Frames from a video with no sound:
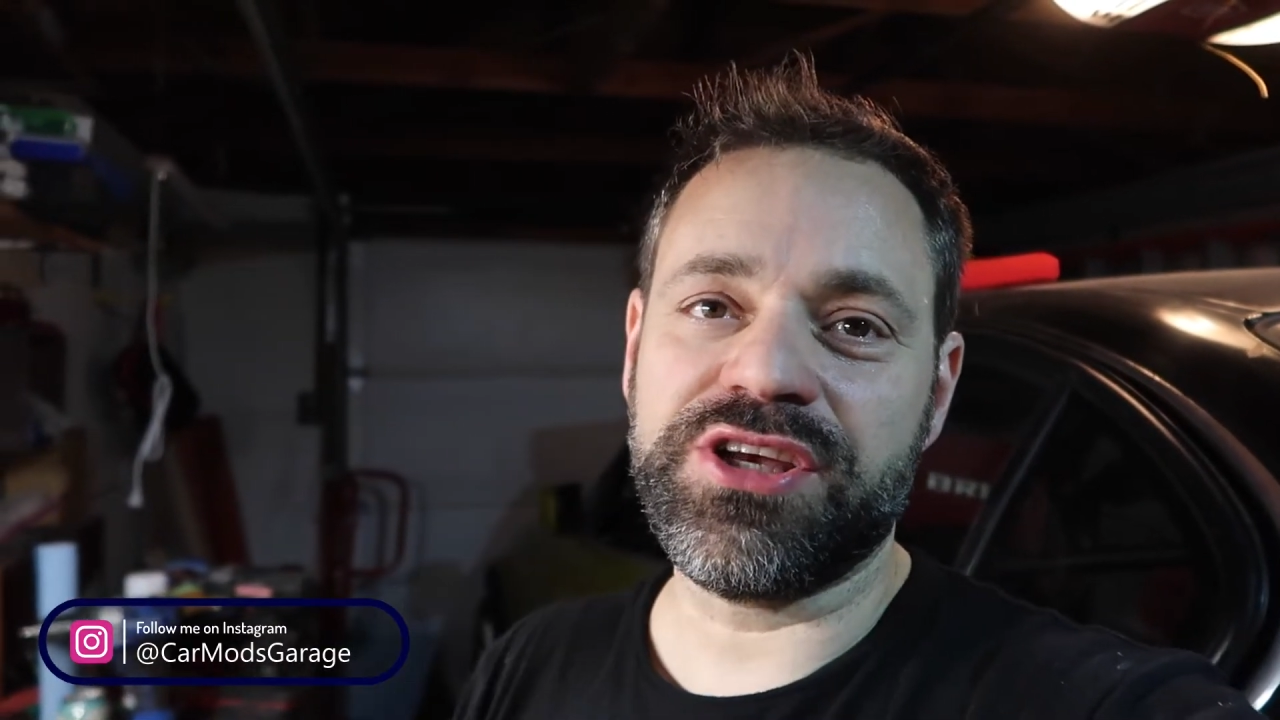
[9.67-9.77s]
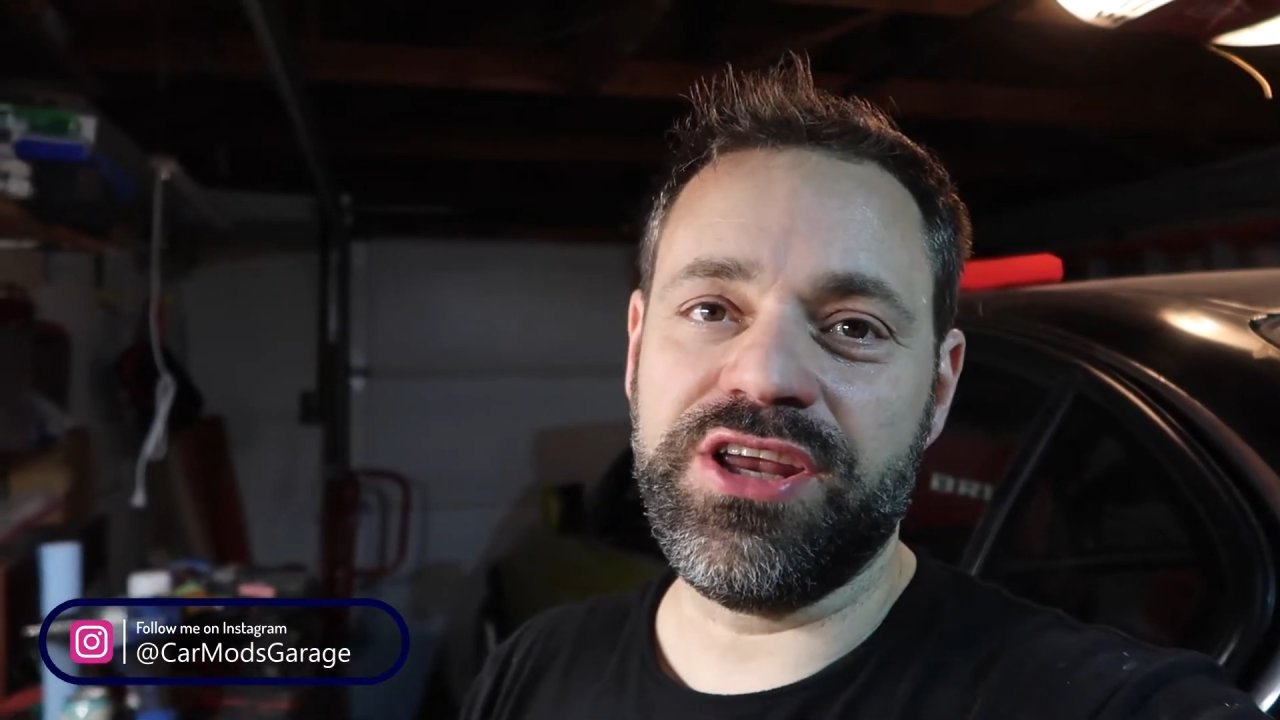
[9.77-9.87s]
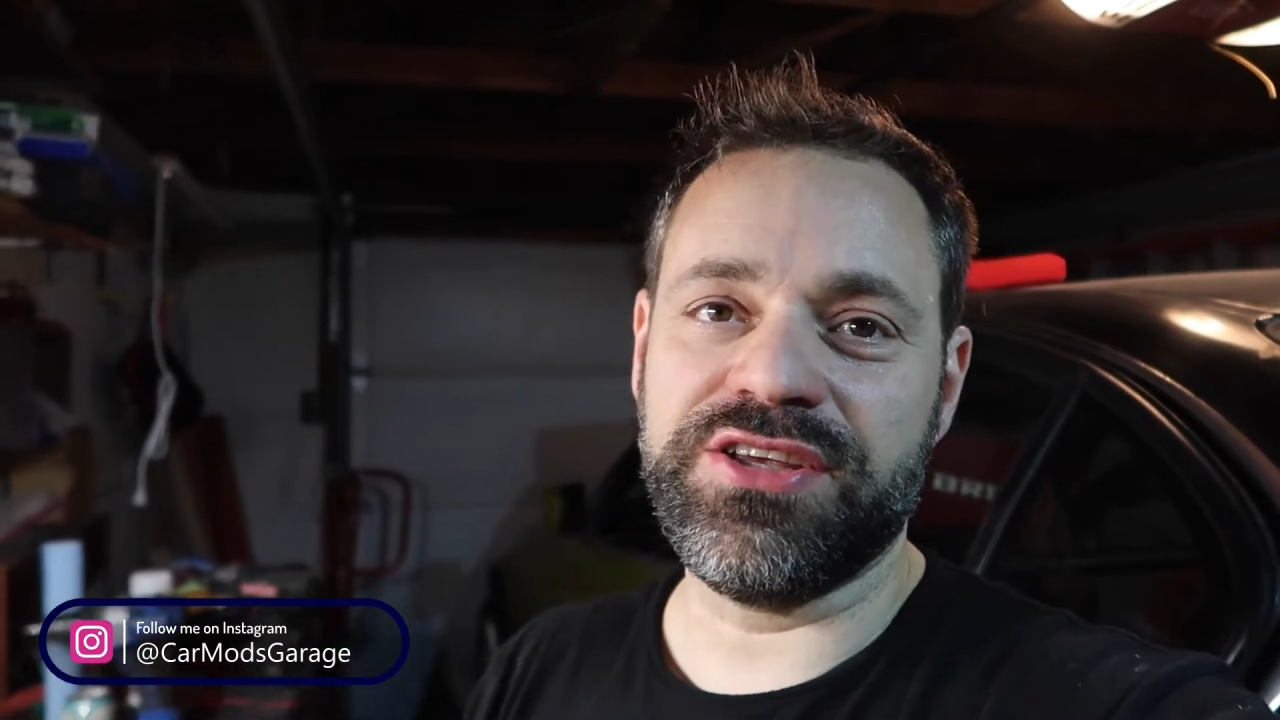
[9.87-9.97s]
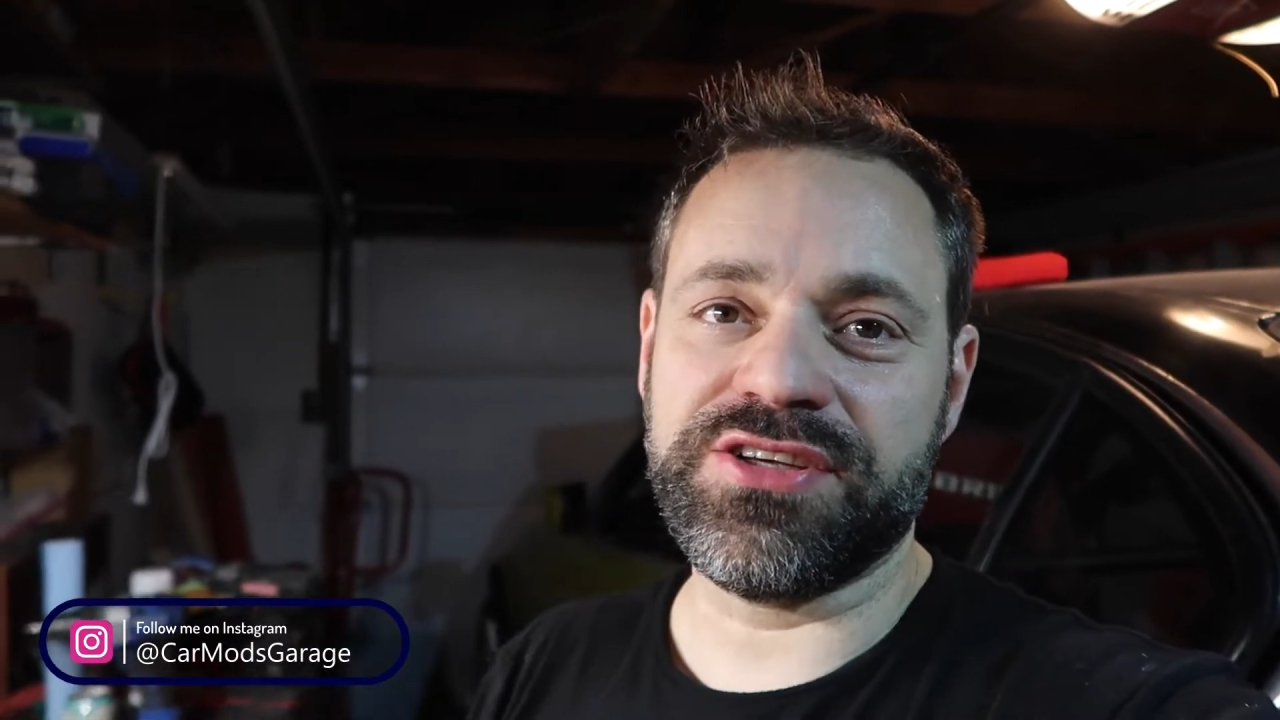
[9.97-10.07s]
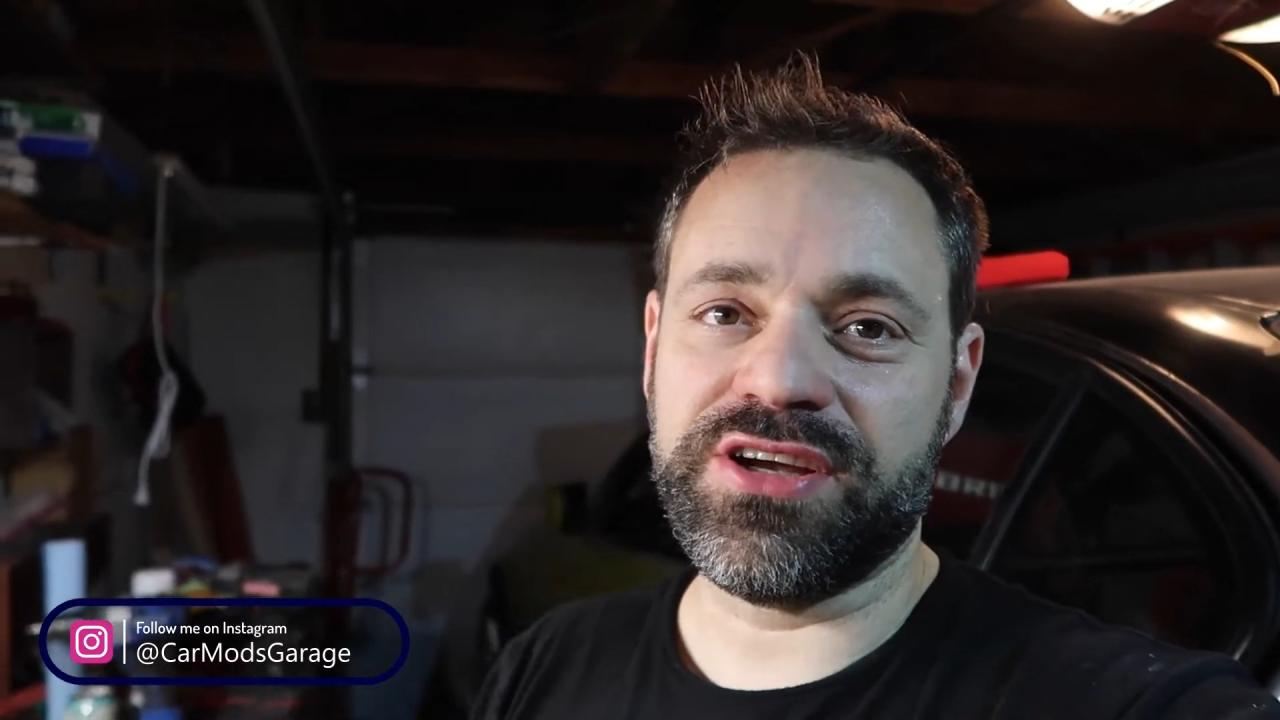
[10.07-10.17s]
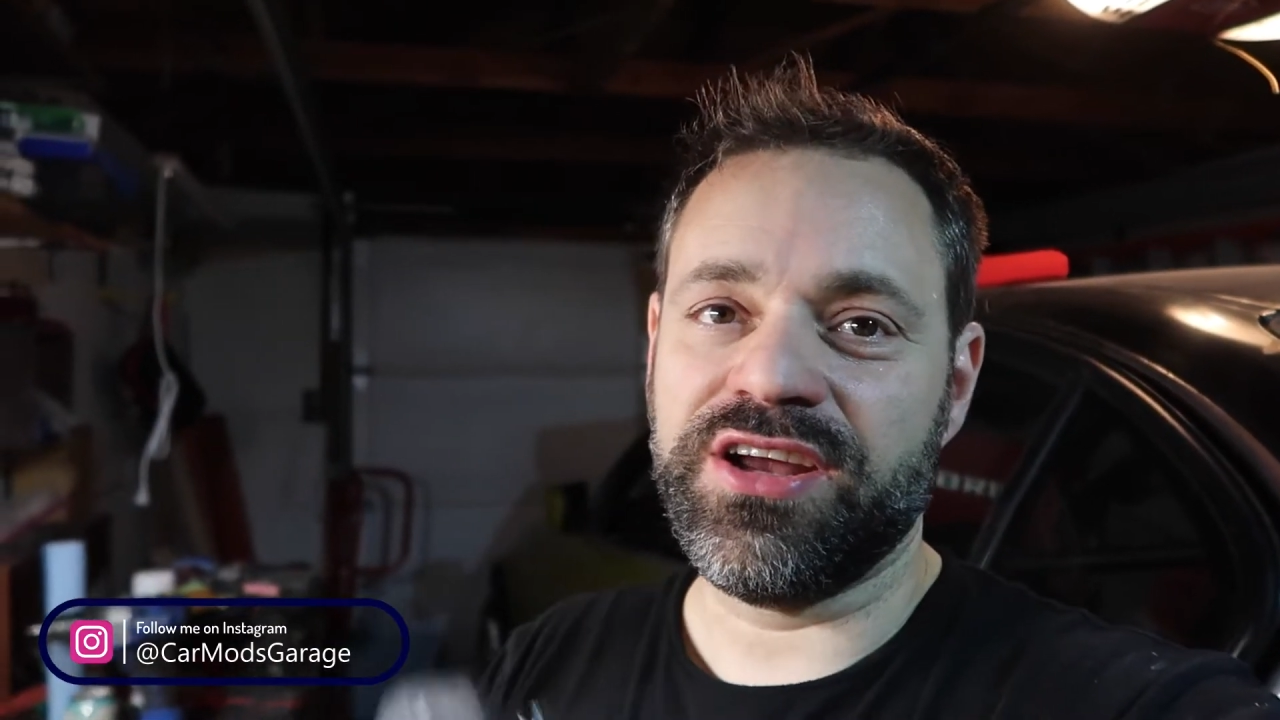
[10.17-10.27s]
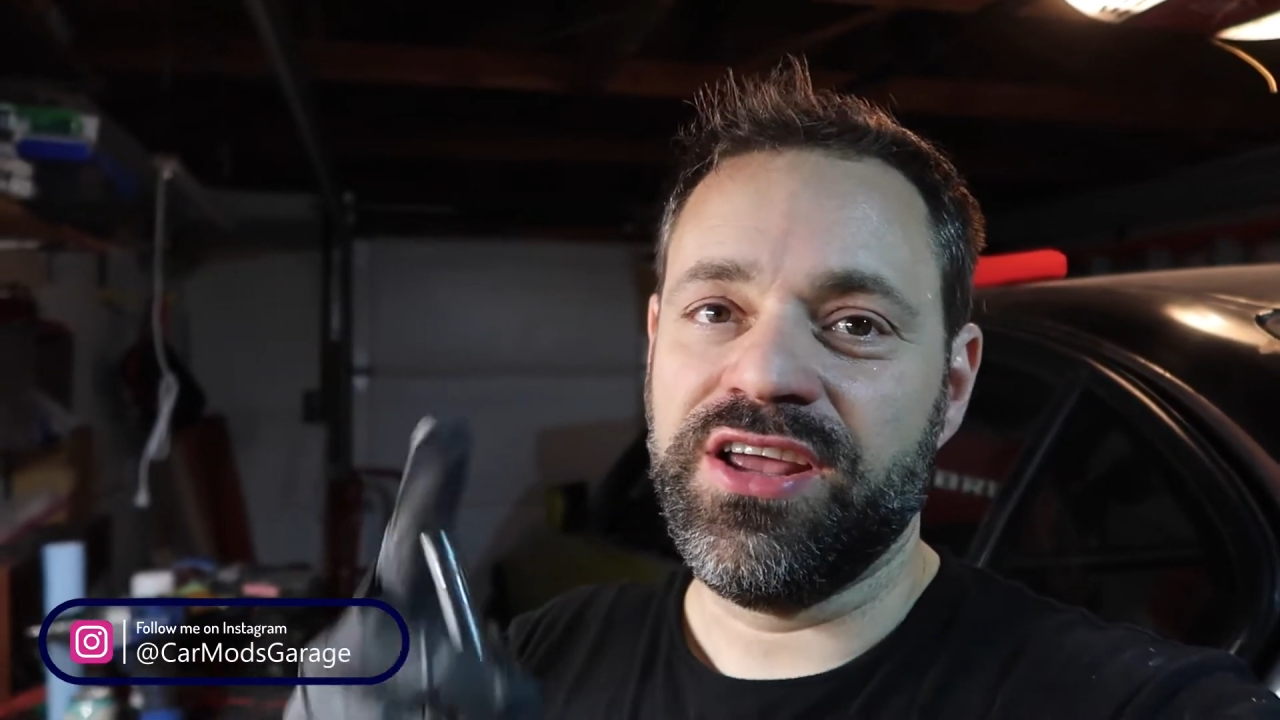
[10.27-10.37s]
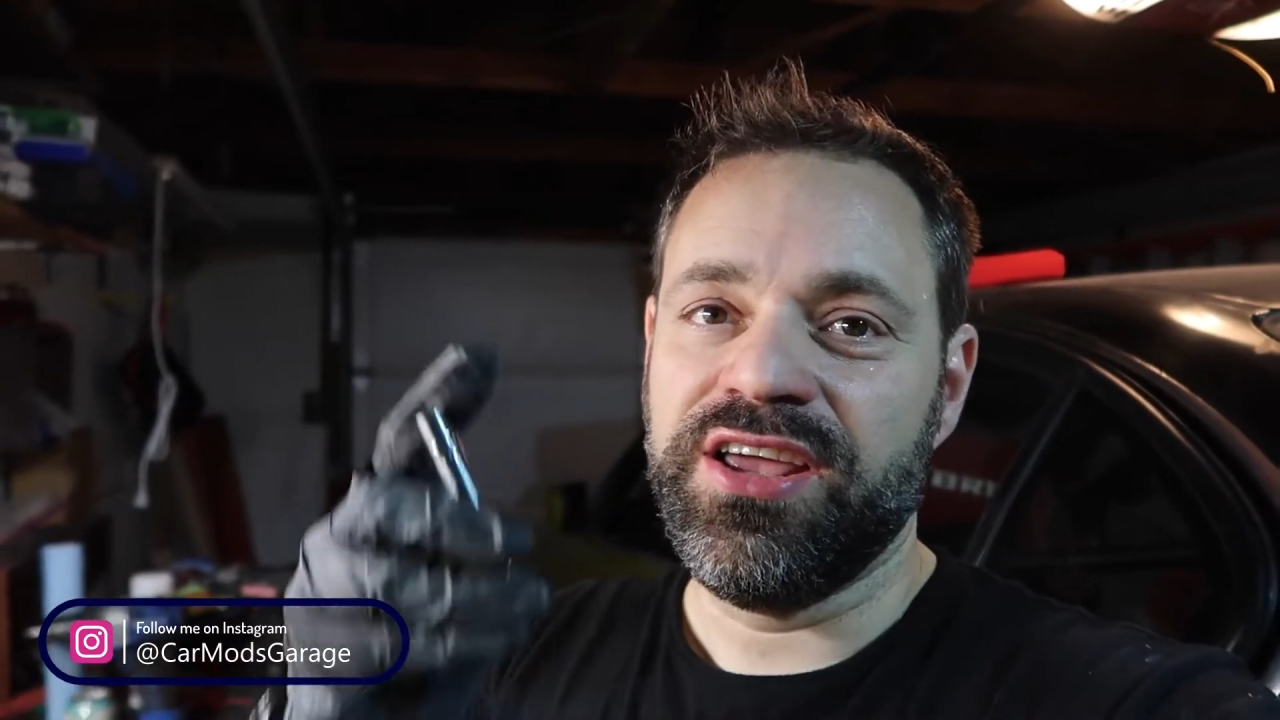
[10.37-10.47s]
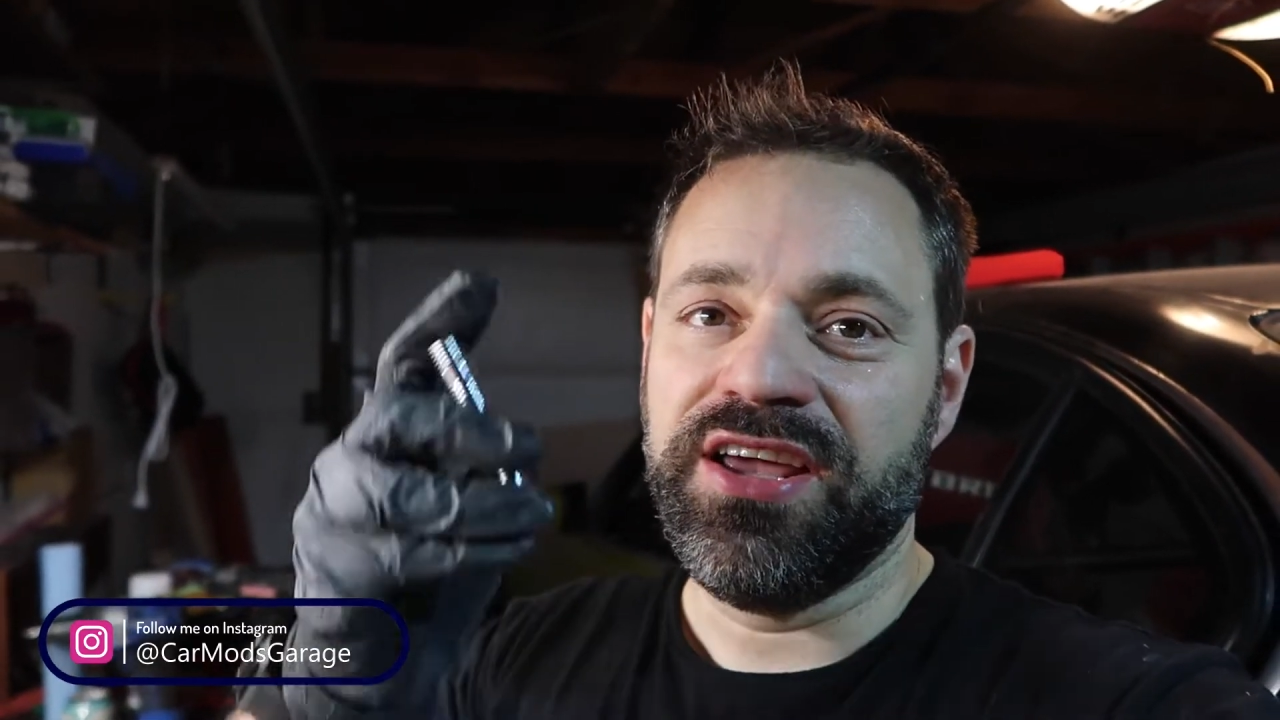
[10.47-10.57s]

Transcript: easier.